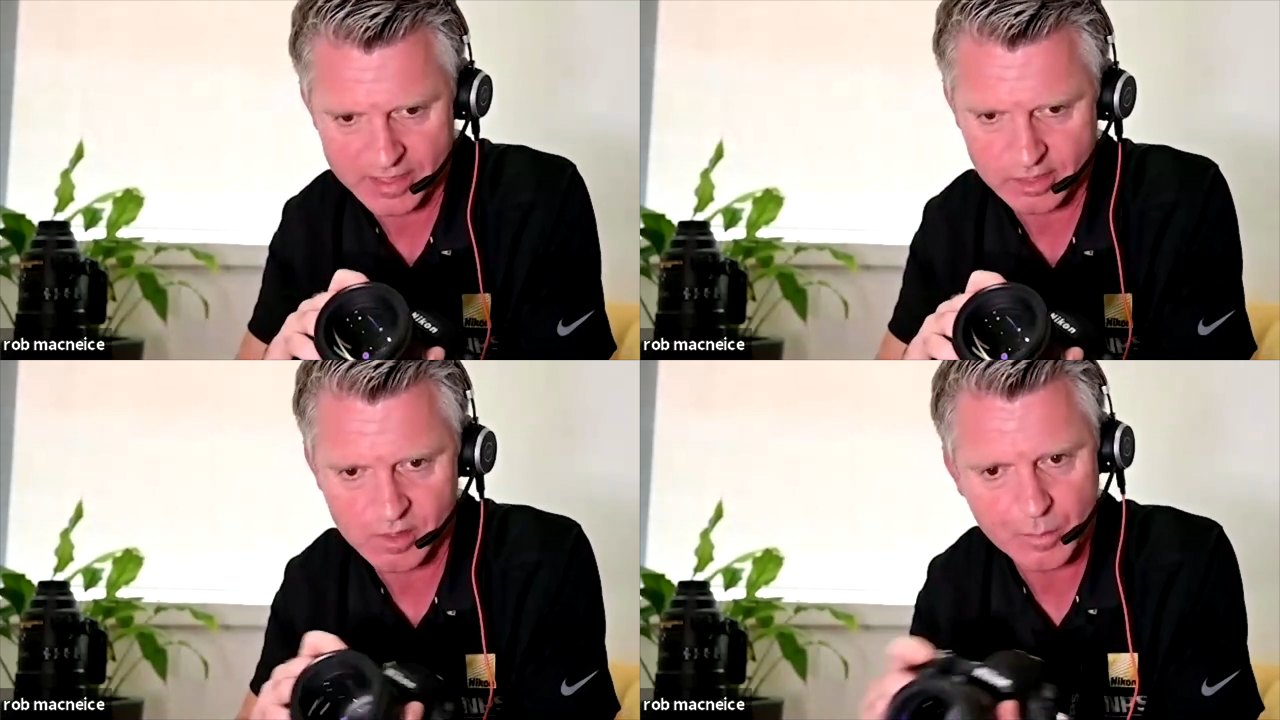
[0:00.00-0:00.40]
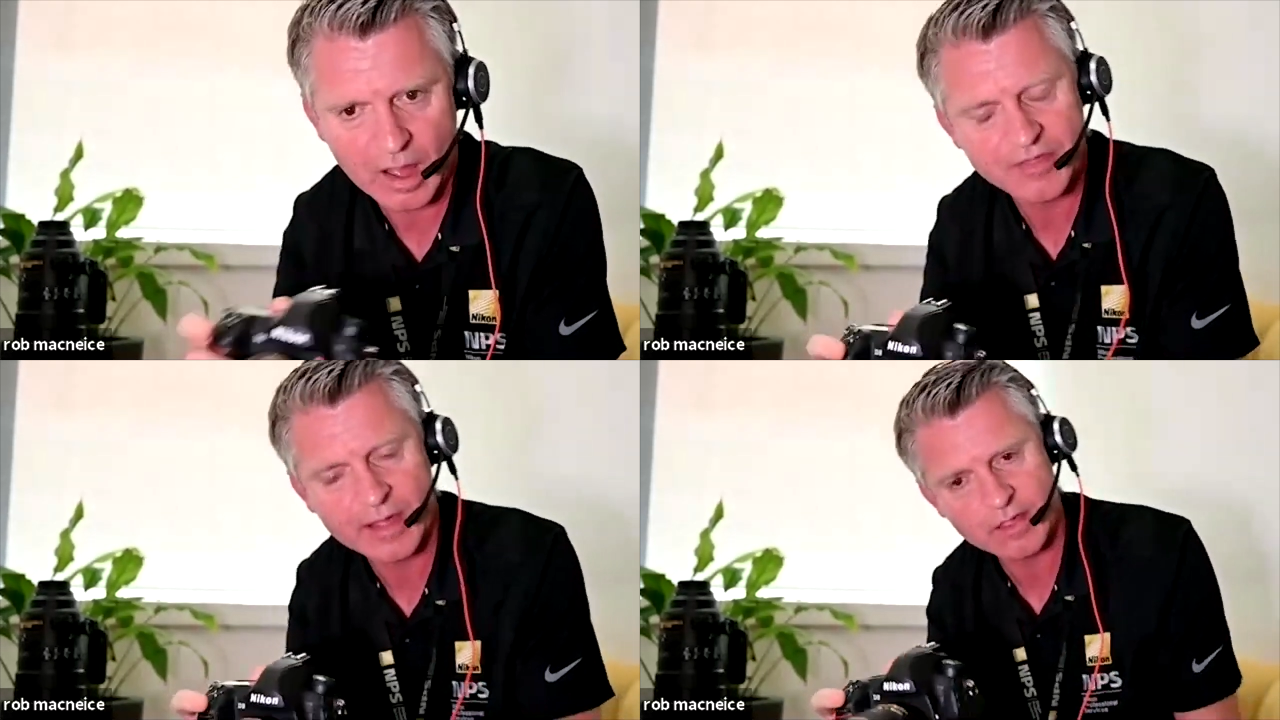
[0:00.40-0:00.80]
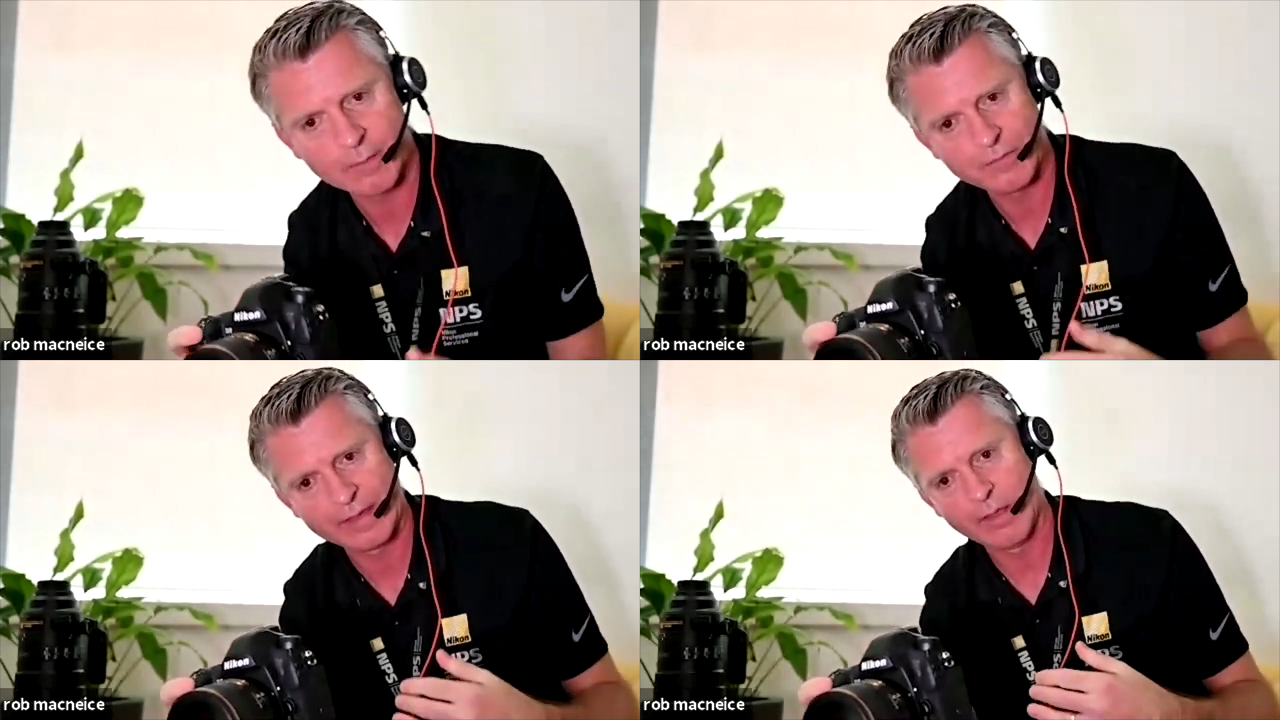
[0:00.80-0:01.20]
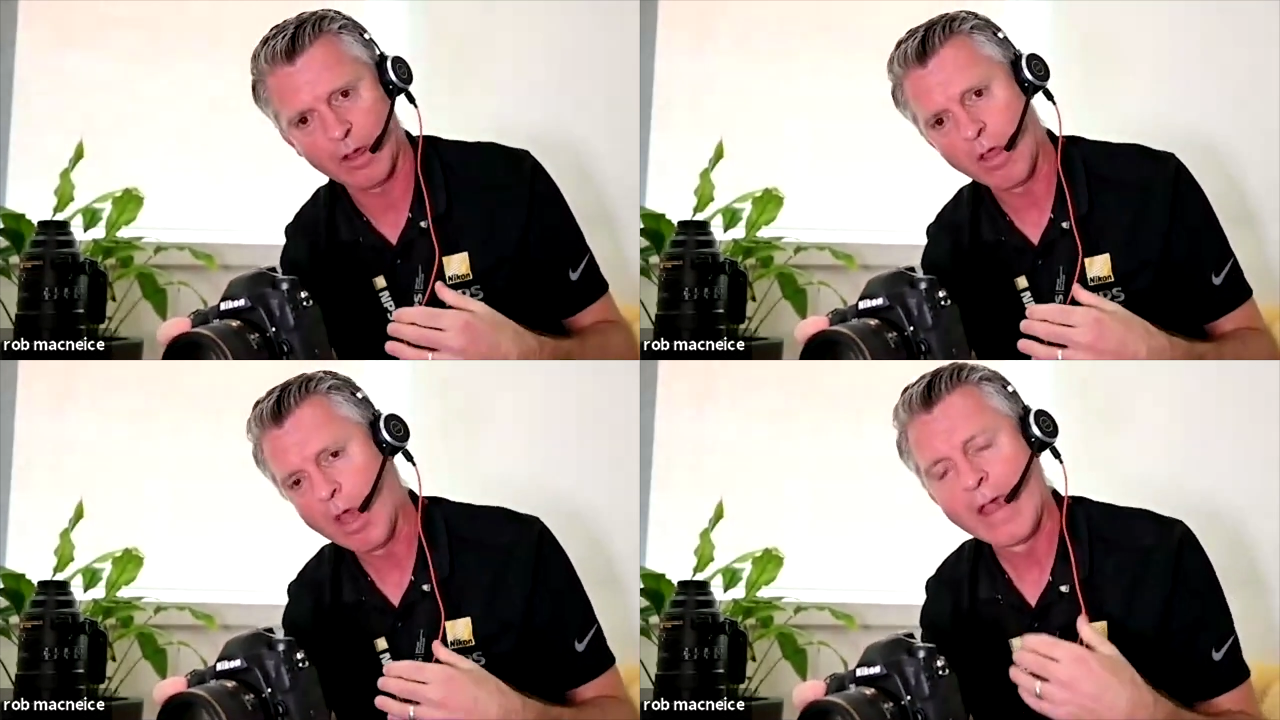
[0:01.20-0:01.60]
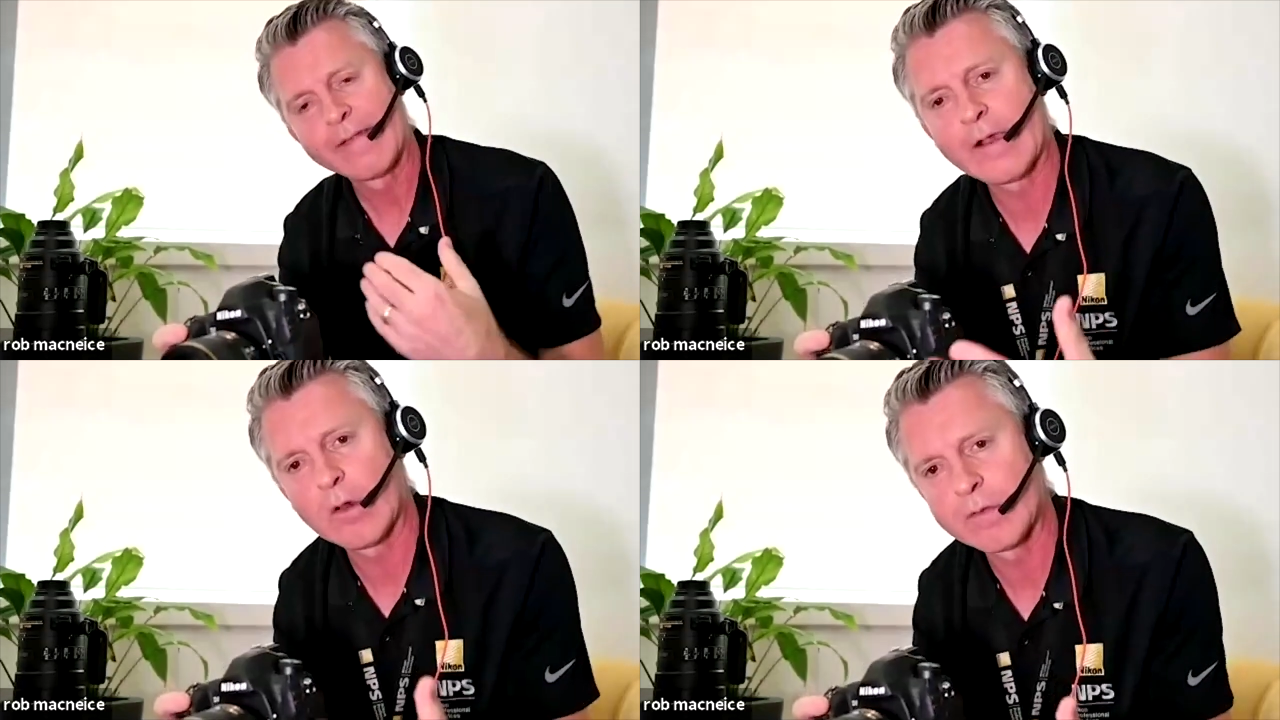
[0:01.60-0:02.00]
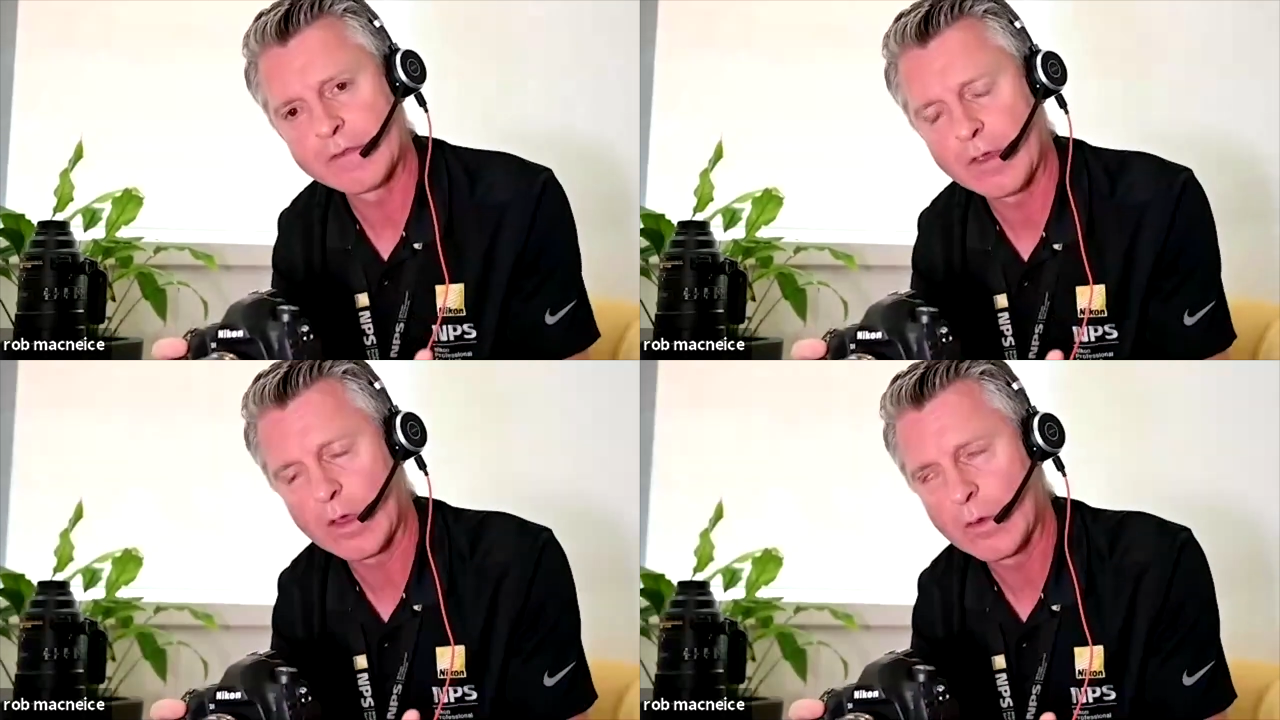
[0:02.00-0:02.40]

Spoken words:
but I think something that Nikon do